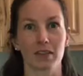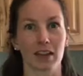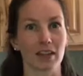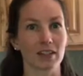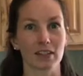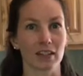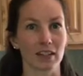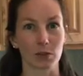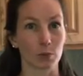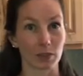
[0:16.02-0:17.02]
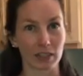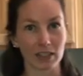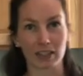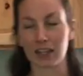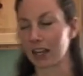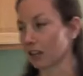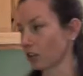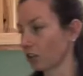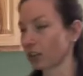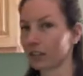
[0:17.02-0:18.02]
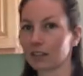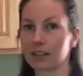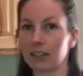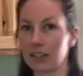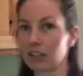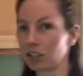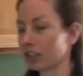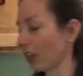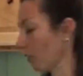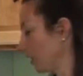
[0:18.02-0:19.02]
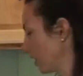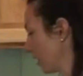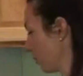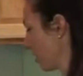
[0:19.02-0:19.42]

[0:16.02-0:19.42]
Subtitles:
it's really easy, and you're going to see just how easy in a